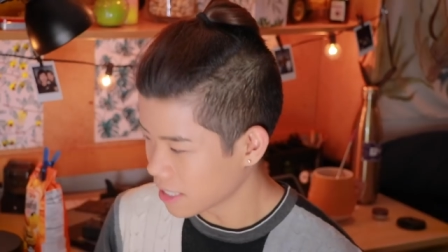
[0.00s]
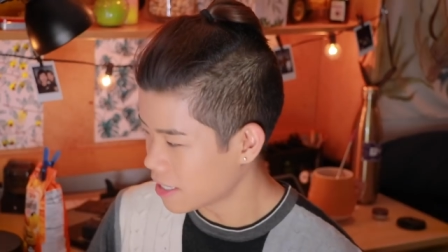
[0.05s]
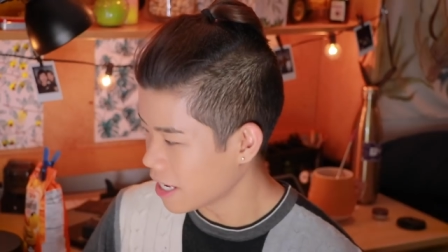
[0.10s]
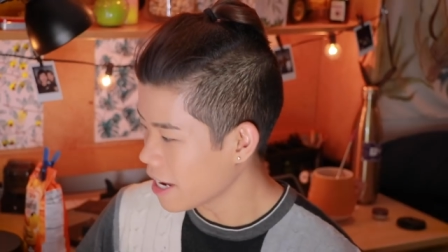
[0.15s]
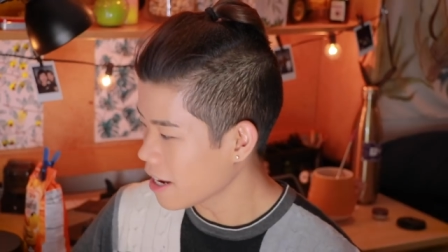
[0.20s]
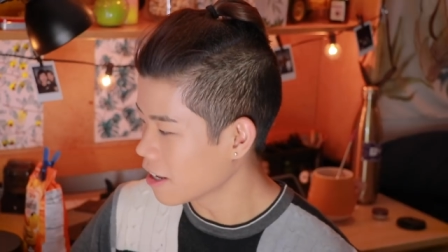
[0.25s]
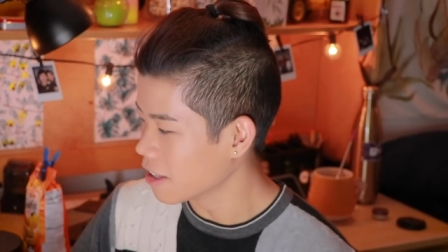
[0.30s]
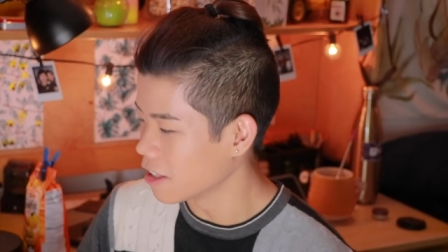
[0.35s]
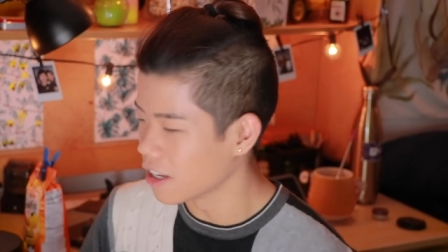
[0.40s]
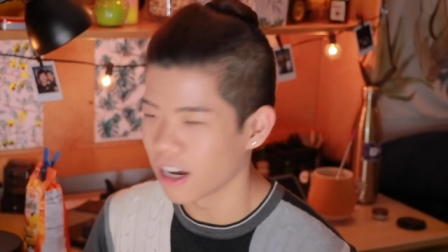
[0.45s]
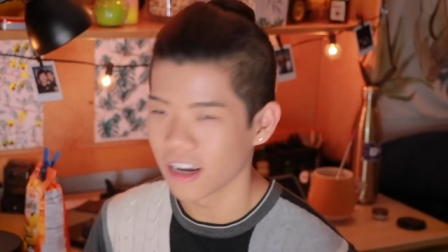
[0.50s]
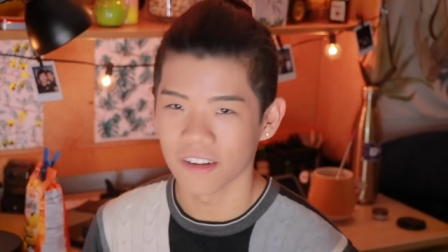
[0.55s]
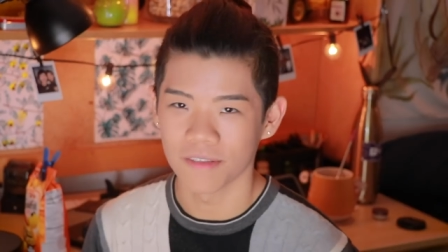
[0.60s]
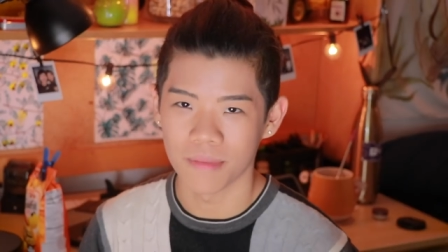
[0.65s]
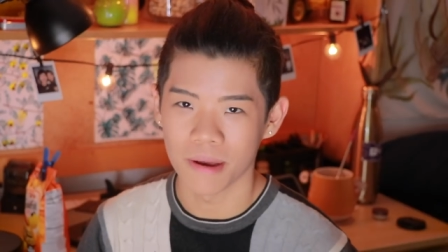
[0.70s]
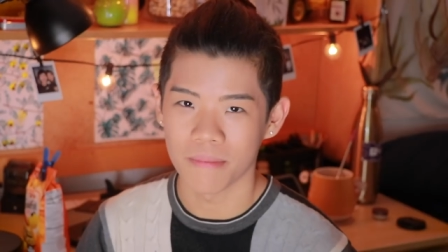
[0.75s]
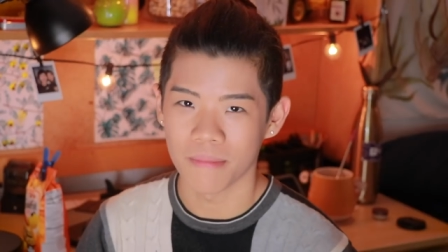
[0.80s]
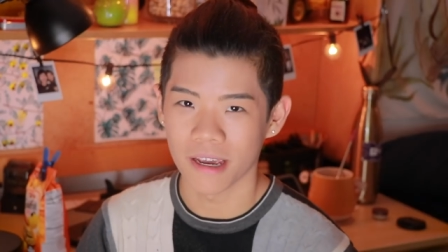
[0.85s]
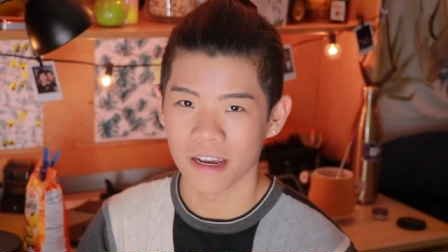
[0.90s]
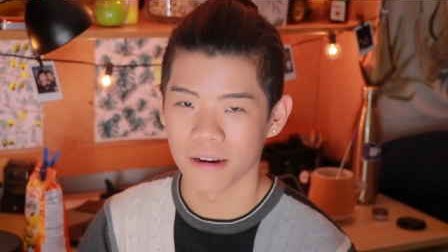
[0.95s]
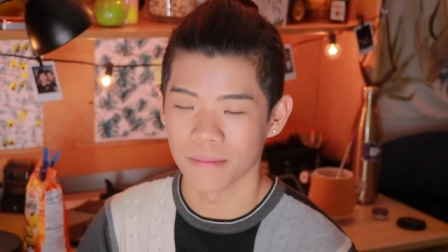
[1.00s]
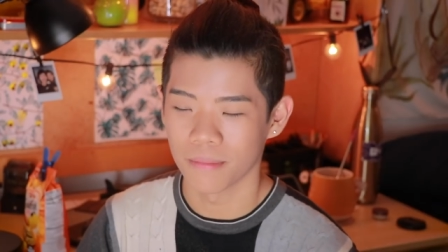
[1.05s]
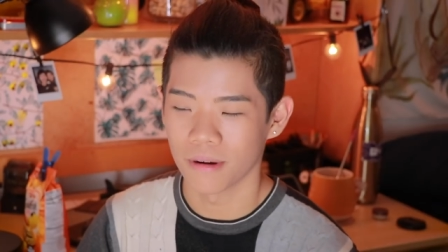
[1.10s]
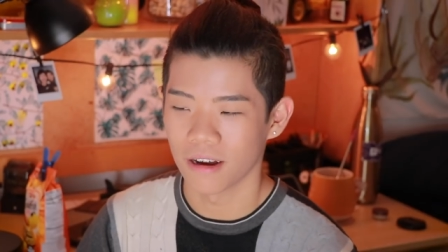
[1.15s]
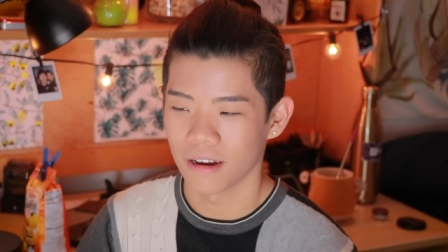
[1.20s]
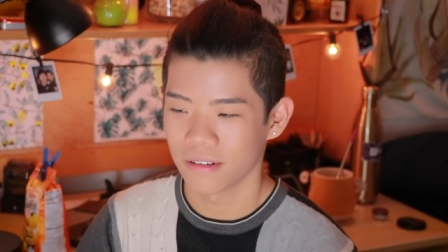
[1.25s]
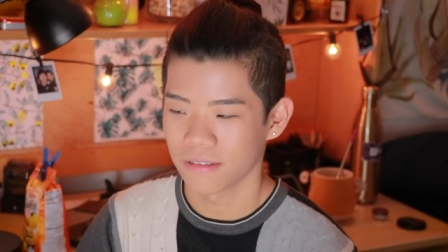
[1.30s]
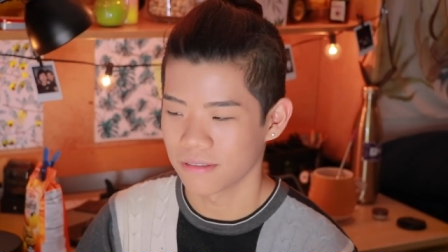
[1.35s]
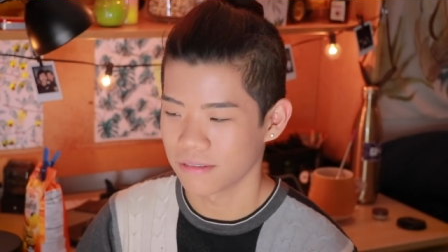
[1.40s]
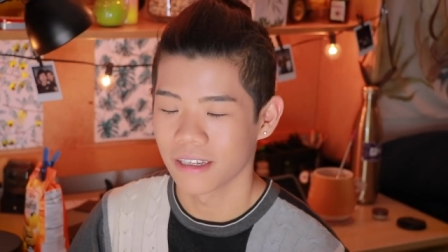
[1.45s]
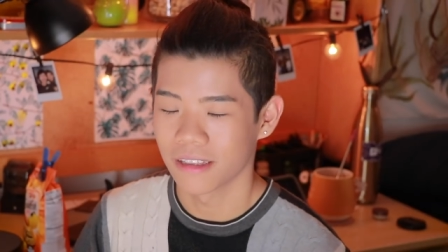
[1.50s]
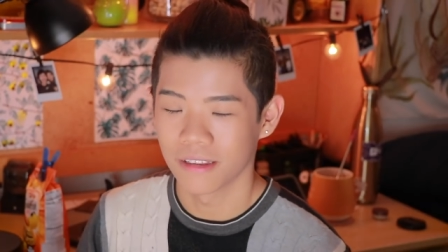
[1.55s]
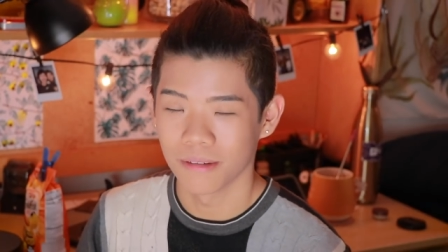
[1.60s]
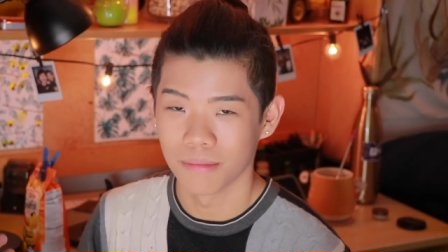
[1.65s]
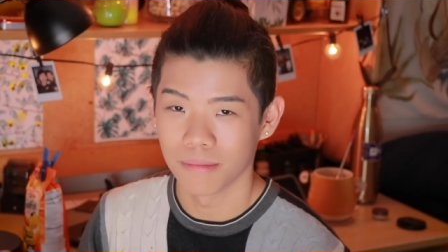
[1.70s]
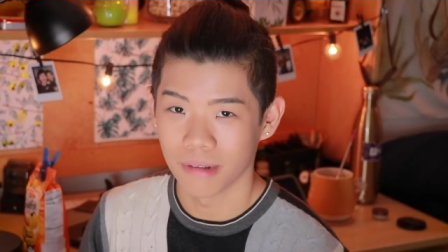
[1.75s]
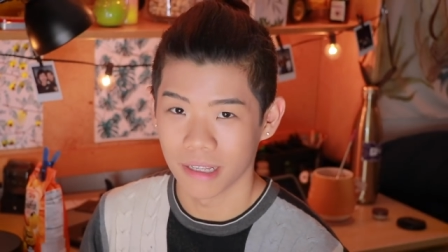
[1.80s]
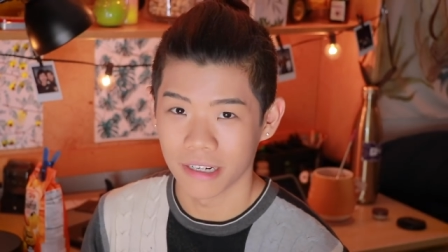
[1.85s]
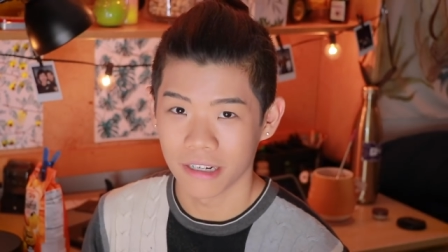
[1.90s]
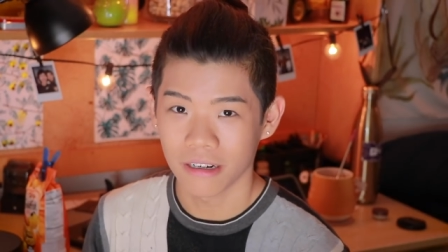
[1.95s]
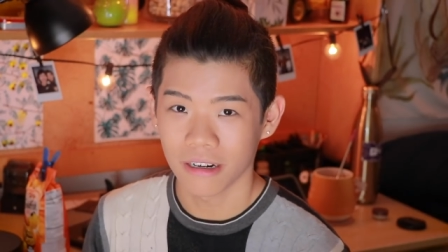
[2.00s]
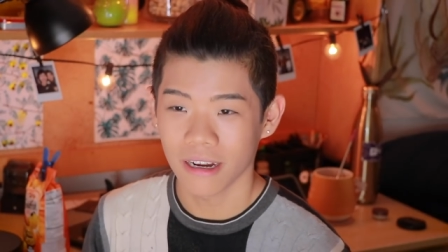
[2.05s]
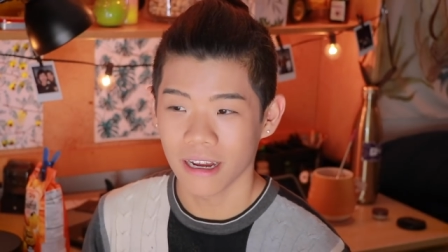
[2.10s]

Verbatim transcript: I take a lot of my makeup off. Like the blender